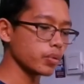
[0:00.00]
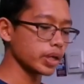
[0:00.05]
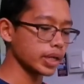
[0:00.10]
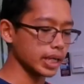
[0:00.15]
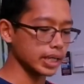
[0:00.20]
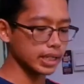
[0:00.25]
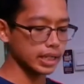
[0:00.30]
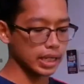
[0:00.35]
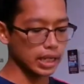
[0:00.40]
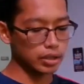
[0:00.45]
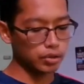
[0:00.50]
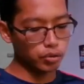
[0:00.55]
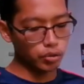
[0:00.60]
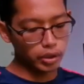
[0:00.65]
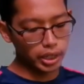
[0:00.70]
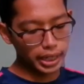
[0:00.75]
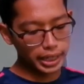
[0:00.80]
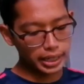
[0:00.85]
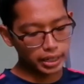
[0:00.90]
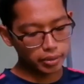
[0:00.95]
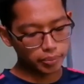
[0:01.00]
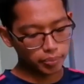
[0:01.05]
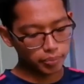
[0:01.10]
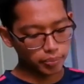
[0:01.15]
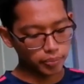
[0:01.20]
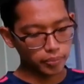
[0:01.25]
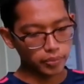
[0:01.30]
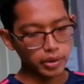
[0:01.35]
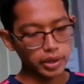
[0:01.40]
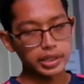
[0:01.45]
We can calculate
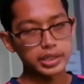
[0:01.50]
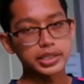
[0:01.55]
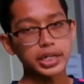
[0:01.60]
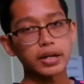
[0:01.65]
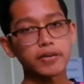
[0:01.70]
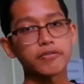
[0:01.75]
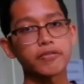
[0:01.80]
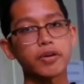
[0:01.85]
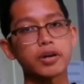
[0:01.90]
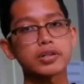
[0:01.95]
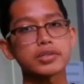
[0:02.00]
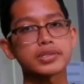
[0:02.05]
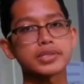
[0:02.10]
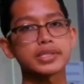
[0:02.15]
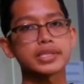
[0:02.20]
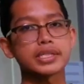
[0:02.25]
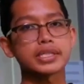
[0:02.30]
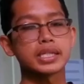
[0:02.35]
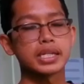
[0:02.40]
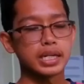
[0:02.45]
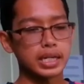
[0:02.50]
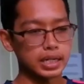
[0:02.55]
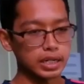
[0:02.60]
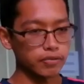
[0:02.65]
the drag force,